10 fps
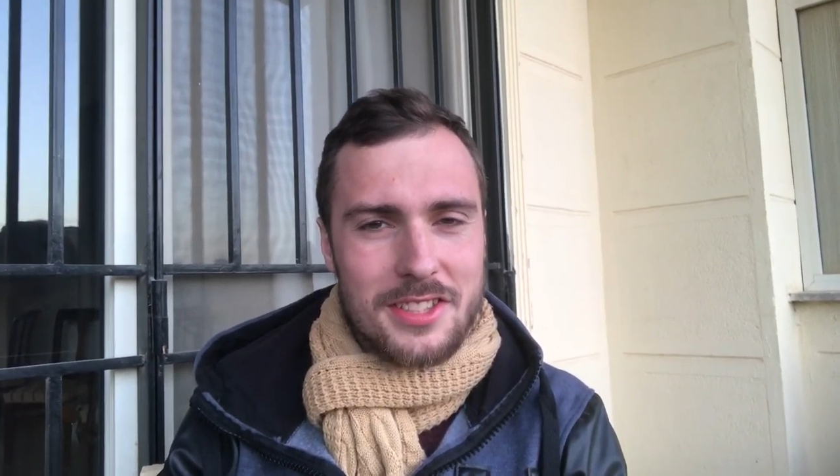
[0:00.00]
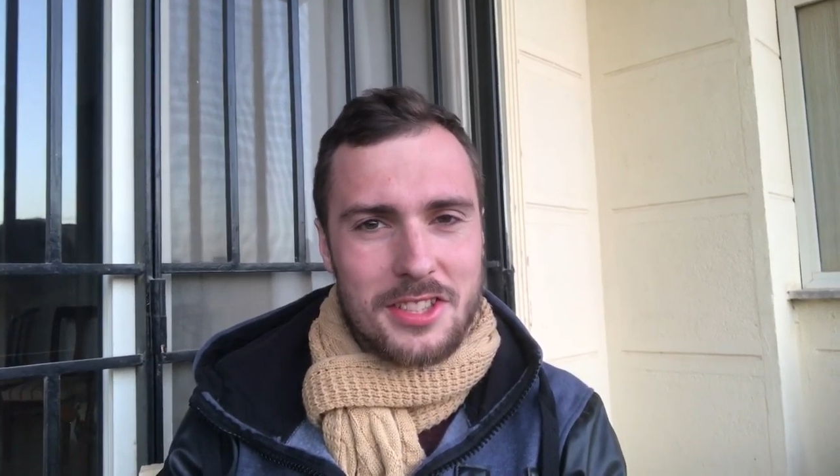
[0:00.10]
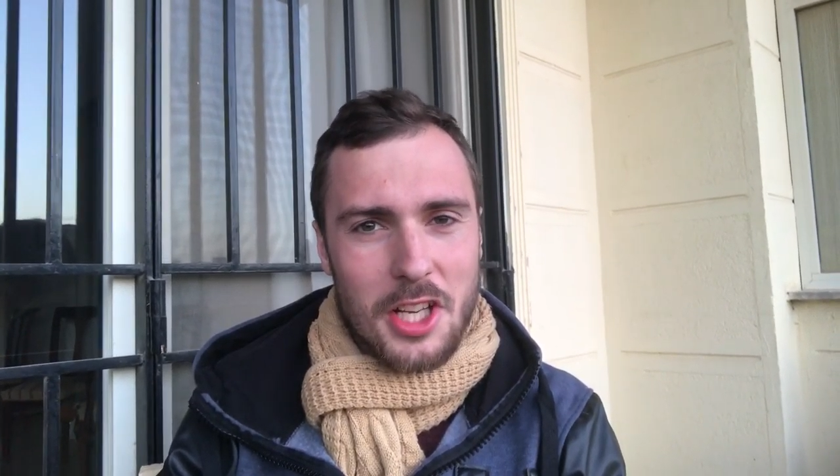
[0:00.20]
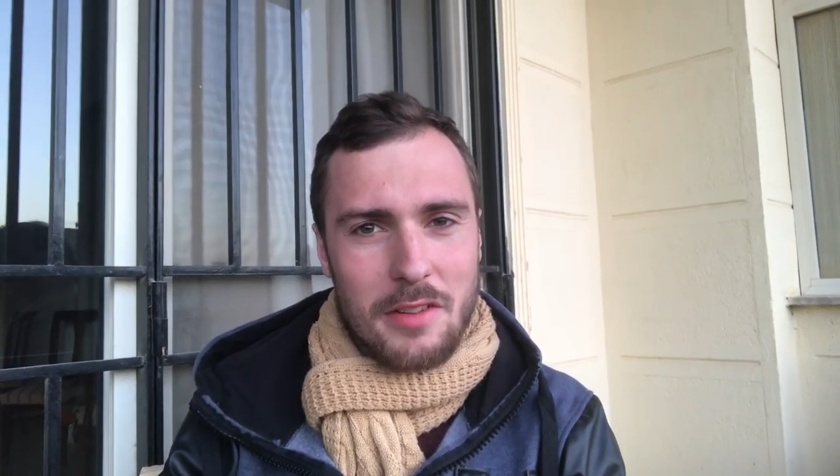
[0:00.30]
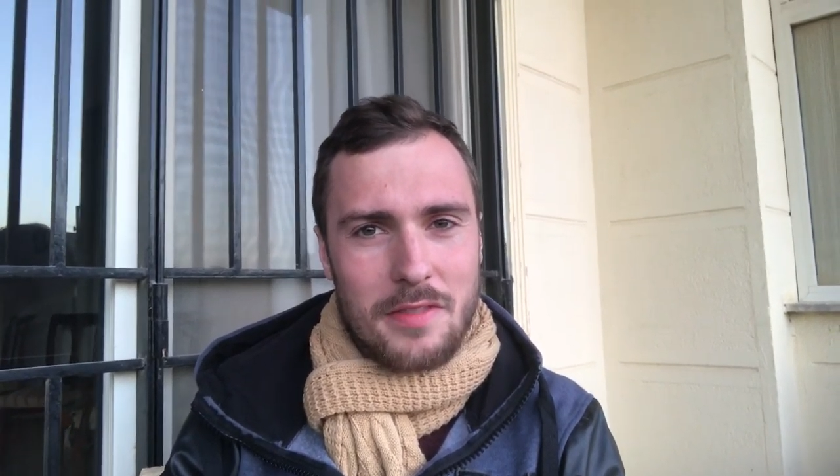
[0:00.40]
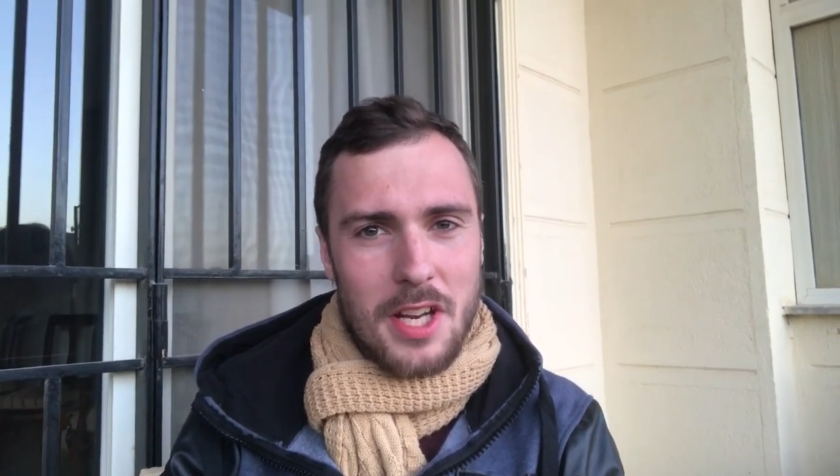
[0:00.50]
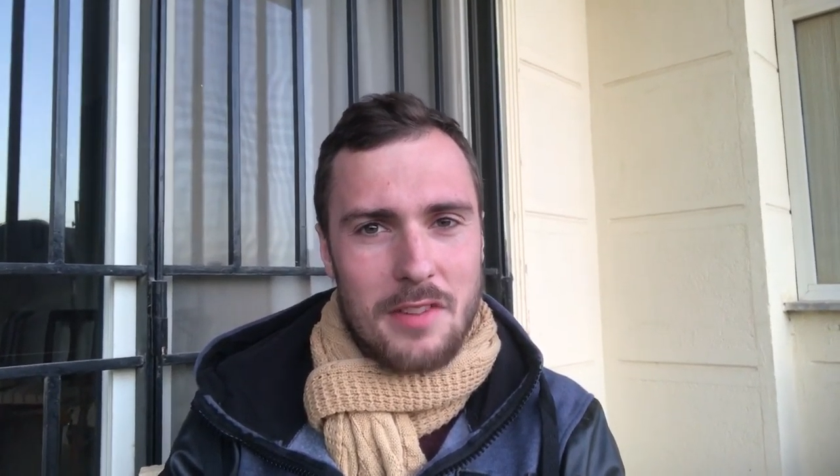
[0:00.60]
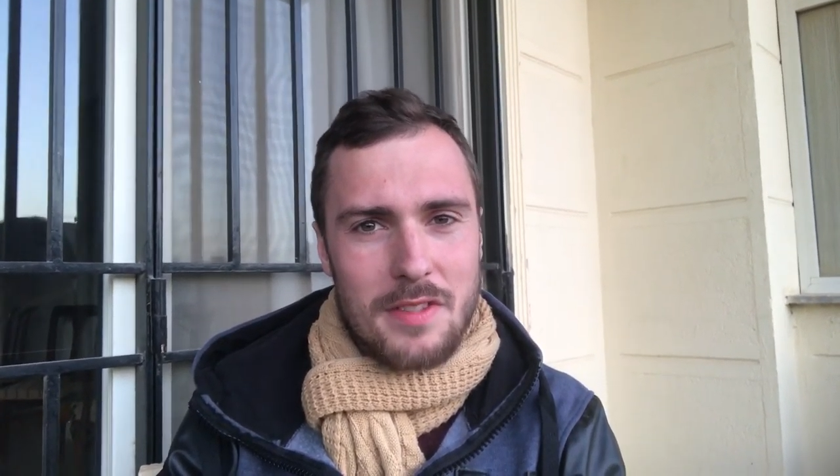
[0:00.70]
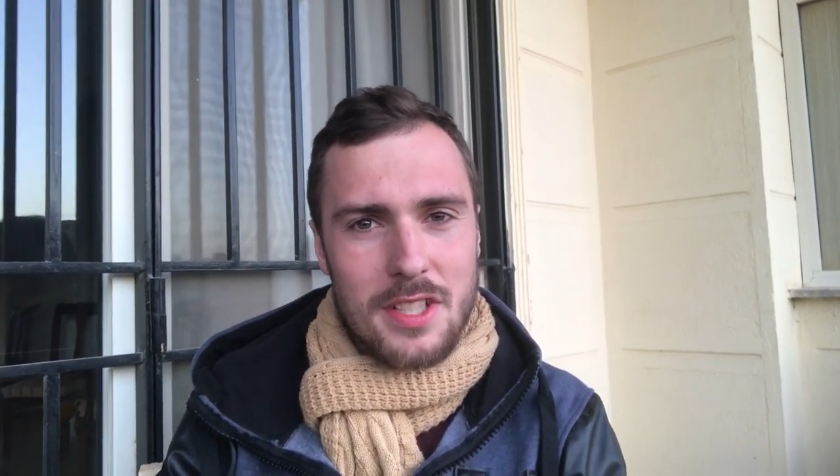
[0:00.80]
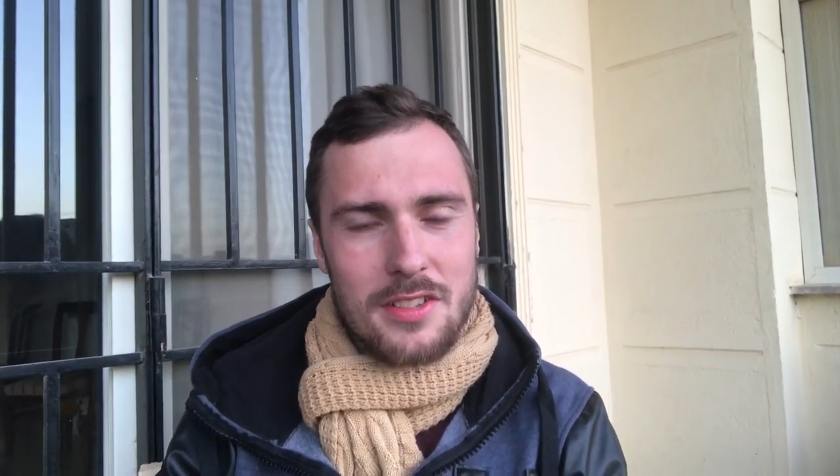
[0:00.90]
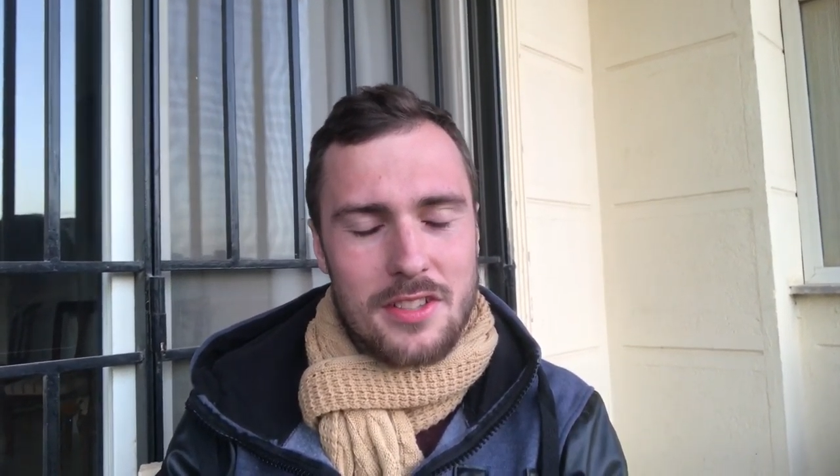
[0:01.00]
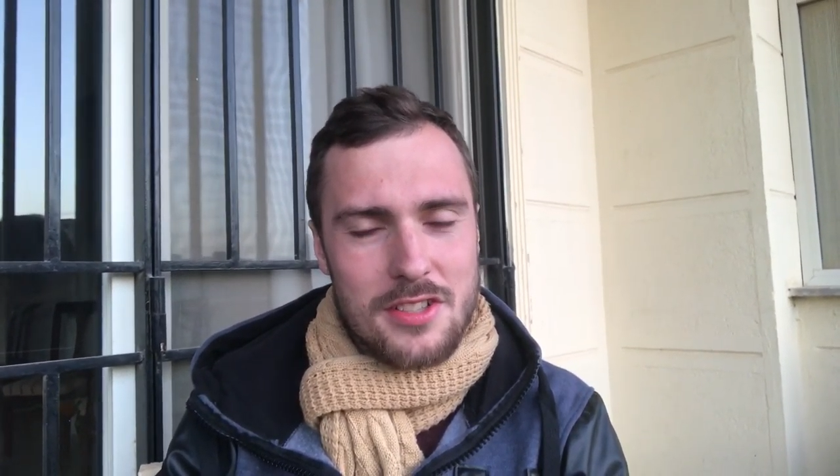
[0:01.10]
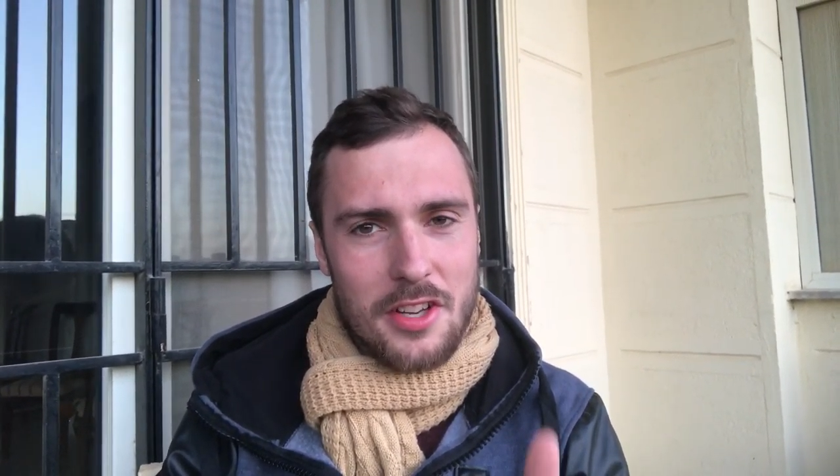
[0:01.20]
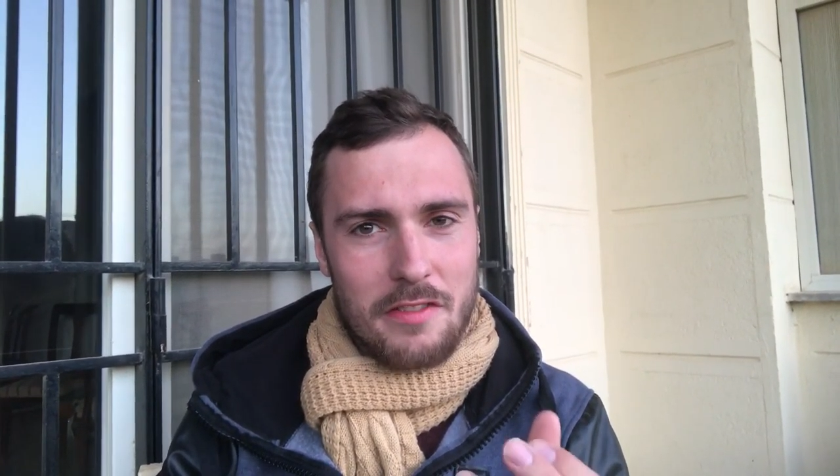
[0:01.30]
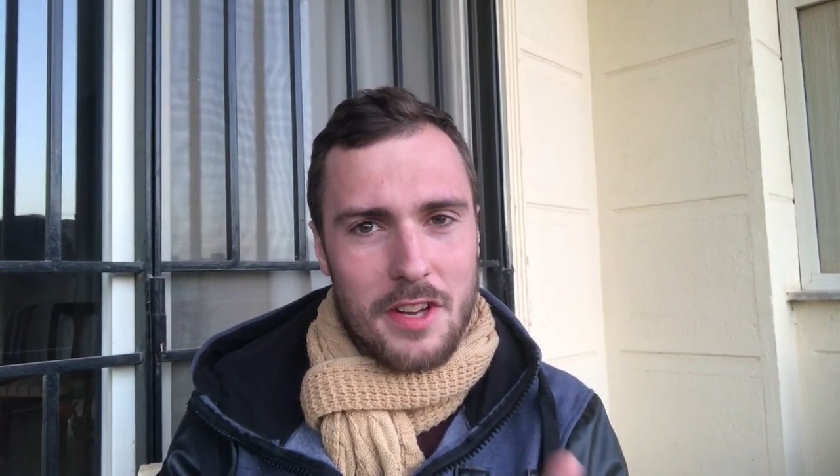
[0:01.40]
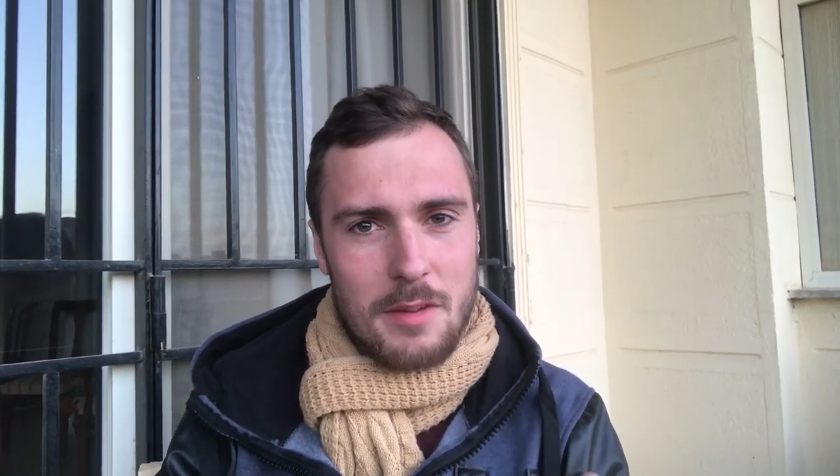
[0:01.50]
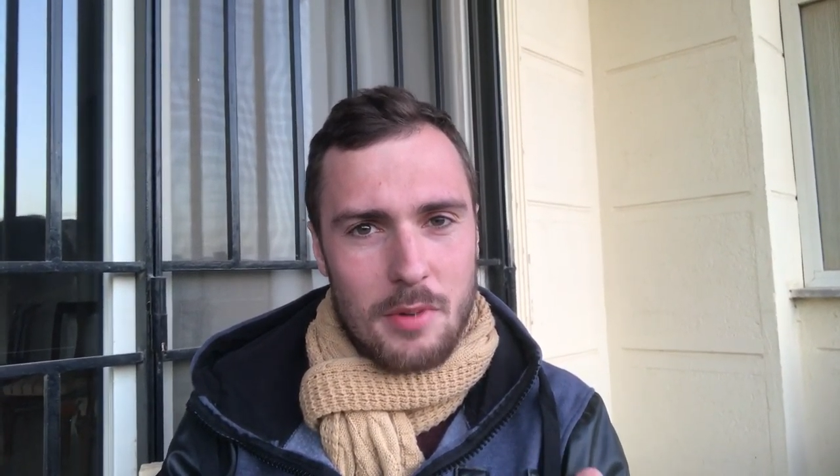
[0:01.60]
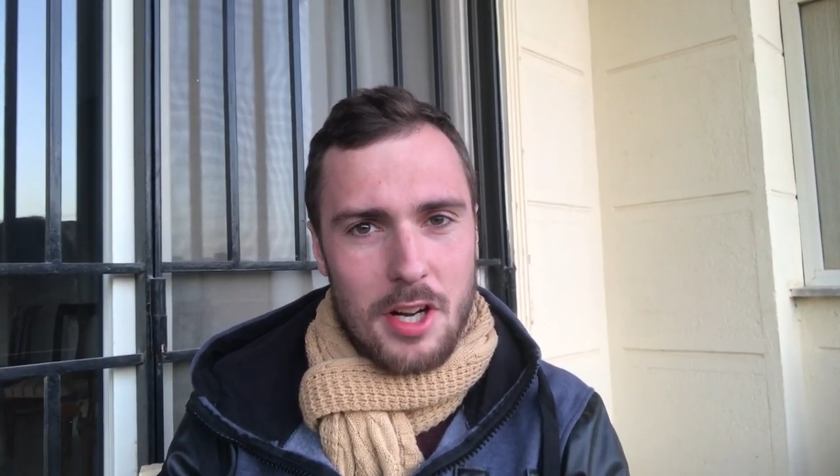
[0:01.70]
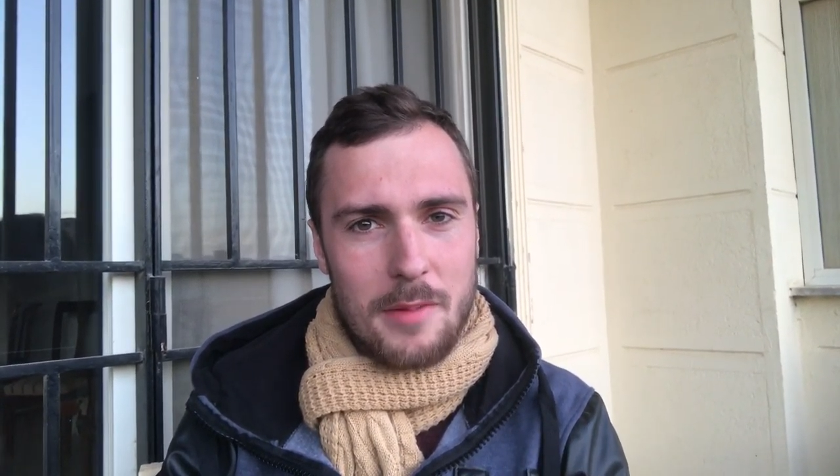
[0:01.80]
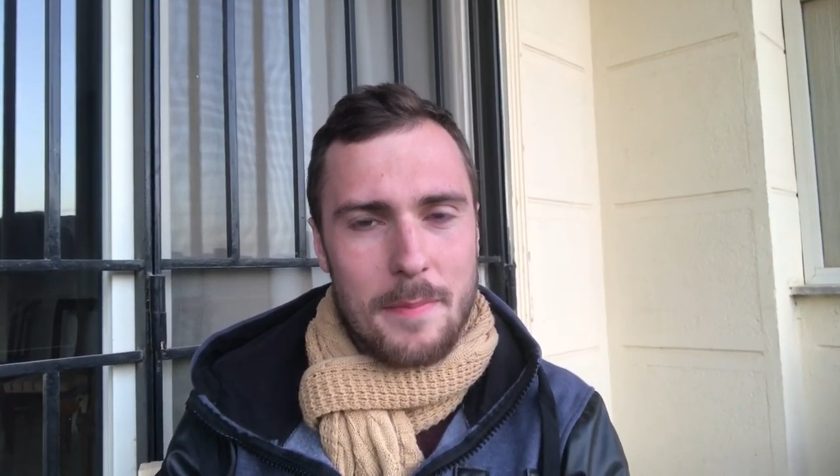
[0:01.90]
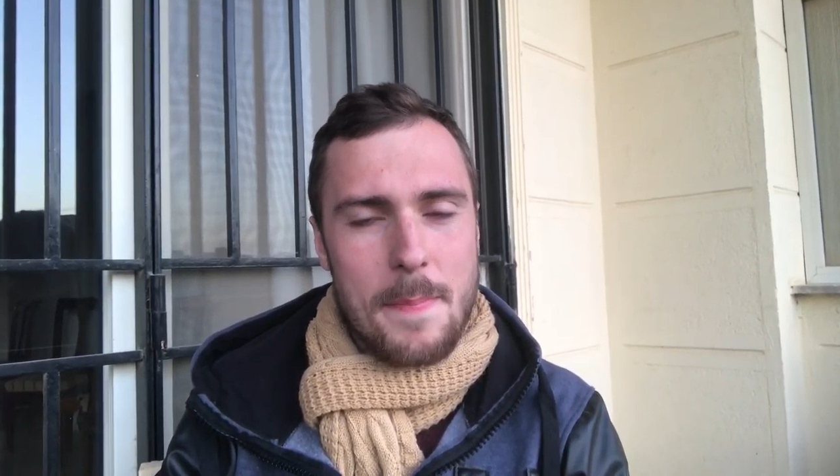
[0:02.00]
the son of David, son of Abraham.